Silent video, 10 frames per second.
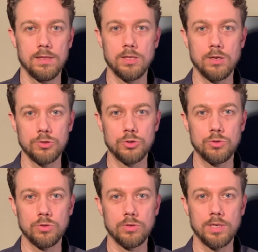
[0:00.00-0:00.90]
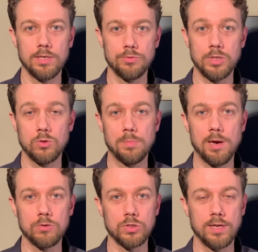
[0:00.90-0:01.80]
the lunge turn entry into the
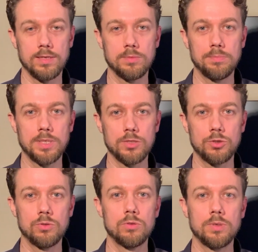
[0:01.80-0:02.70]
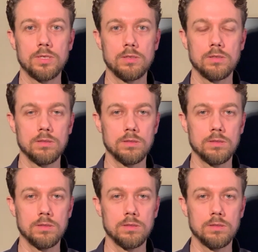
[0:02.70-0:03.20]
Powerslide means you're doing